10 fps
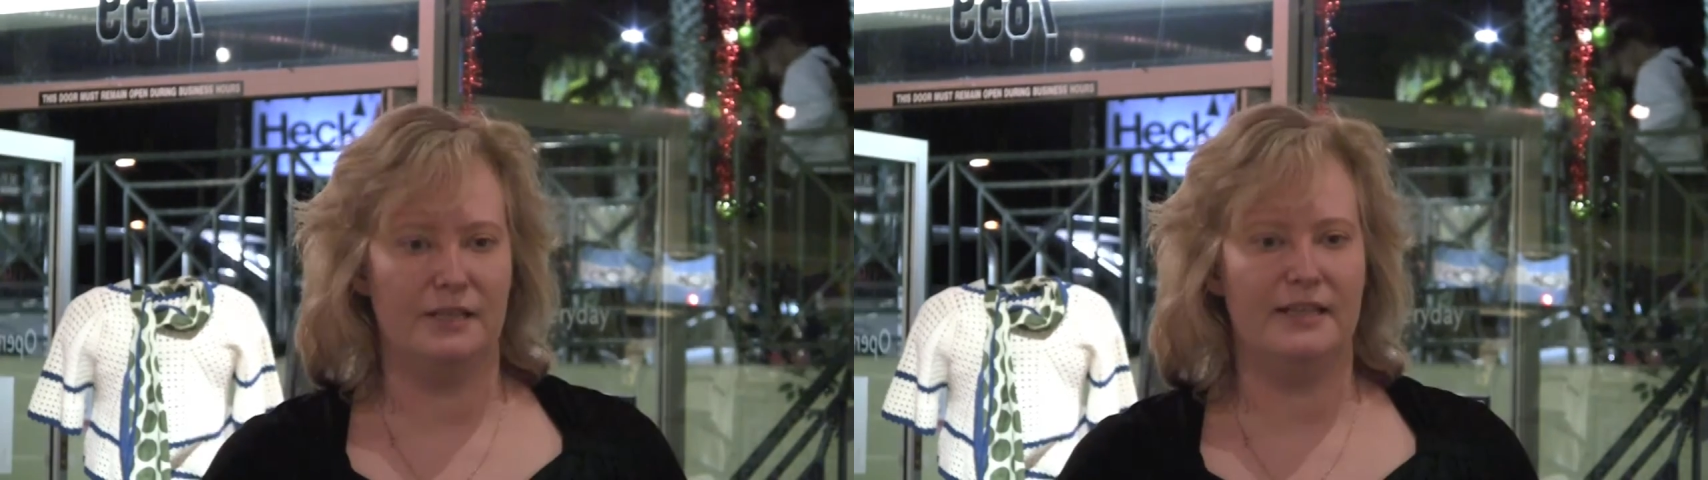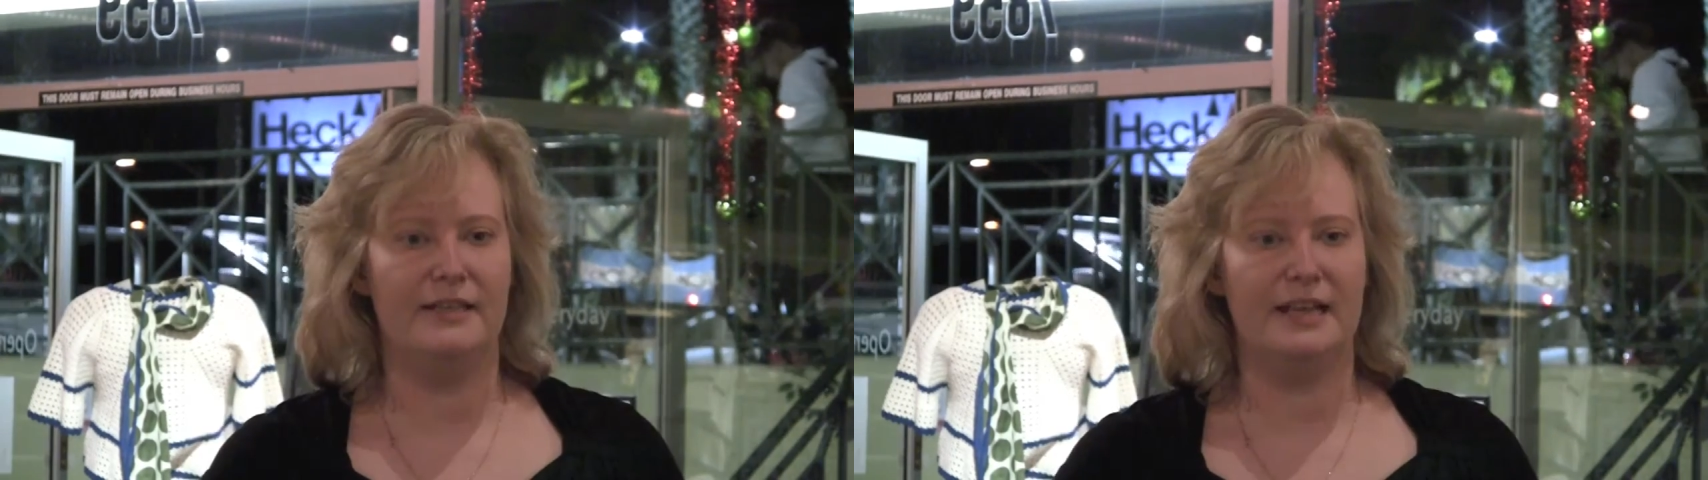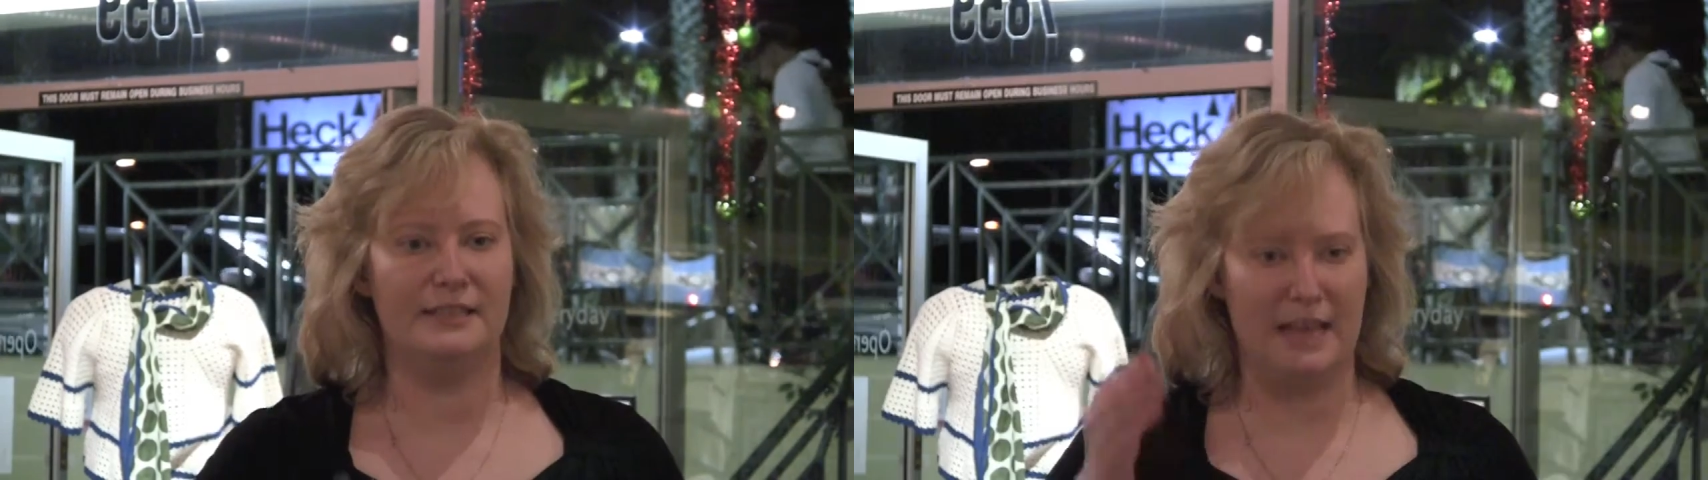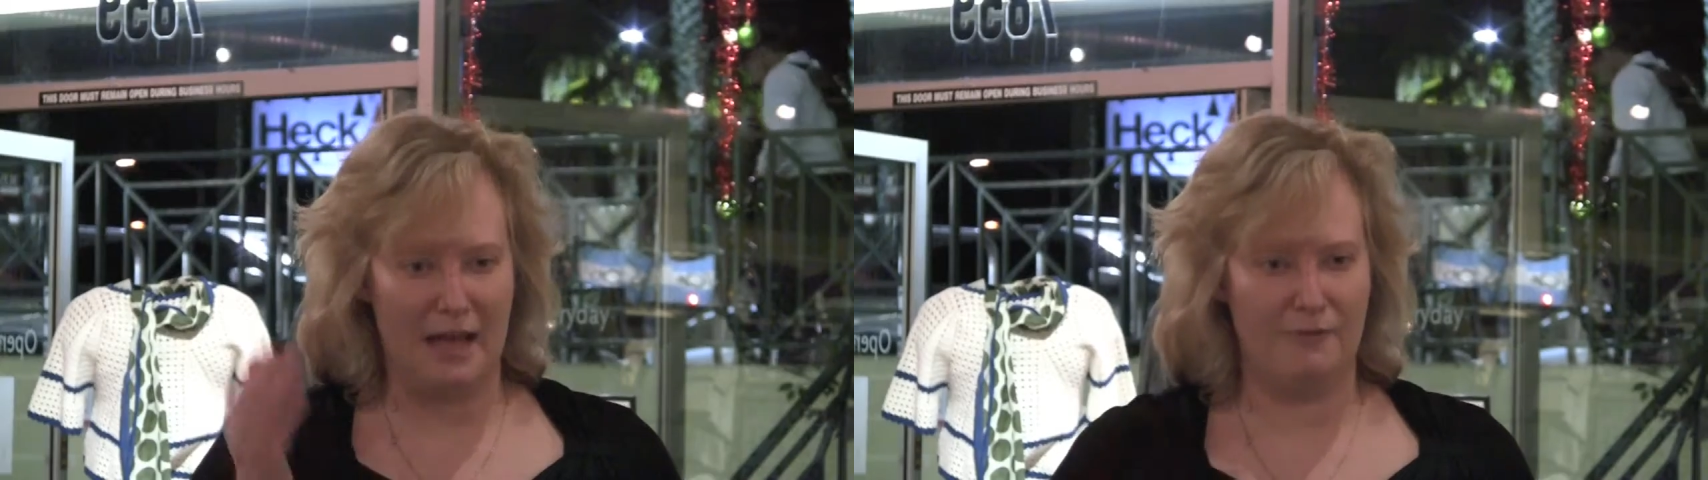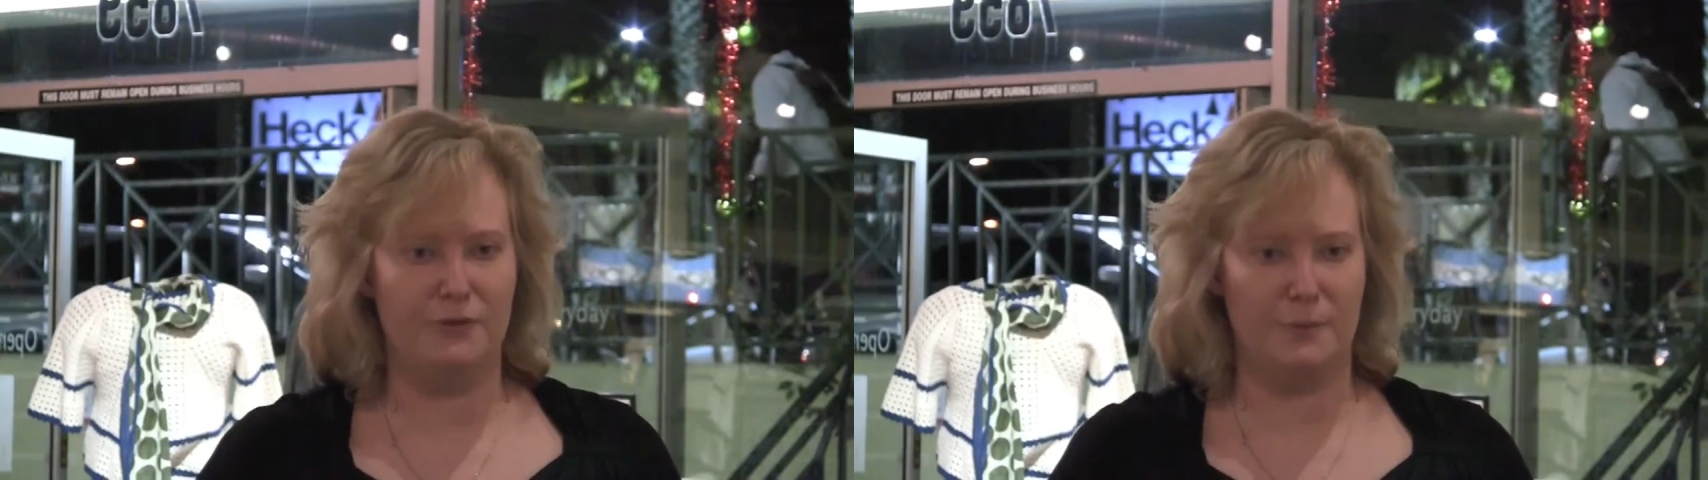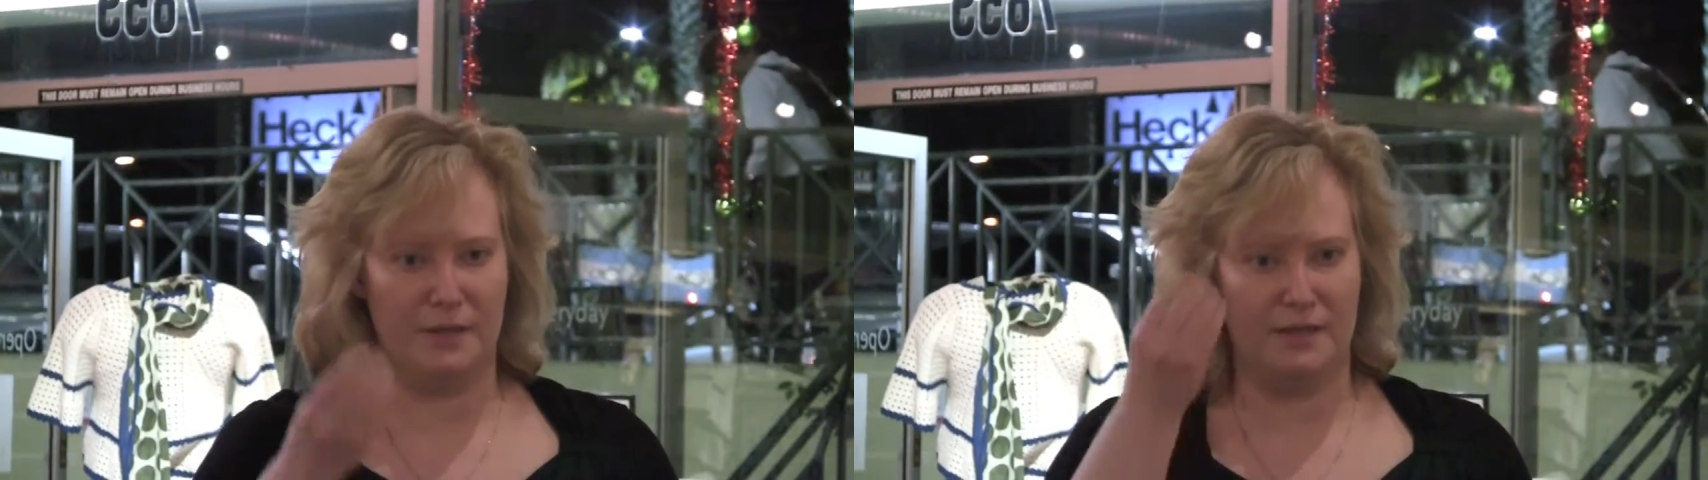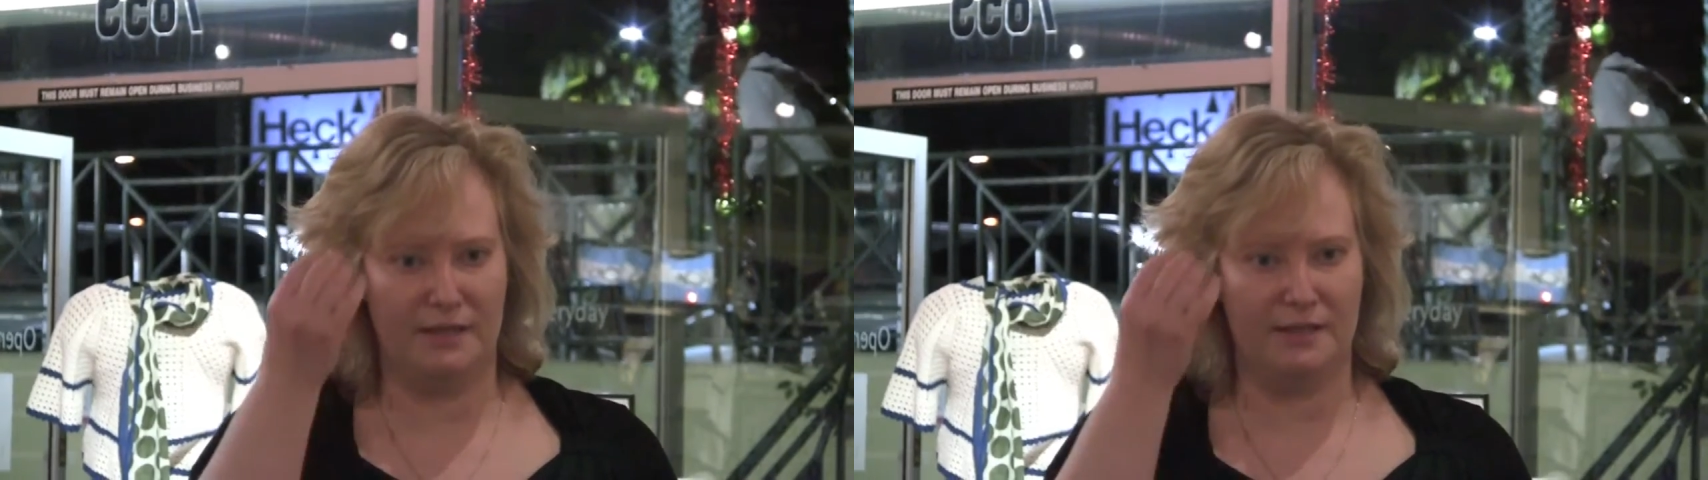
It doesn't have to be,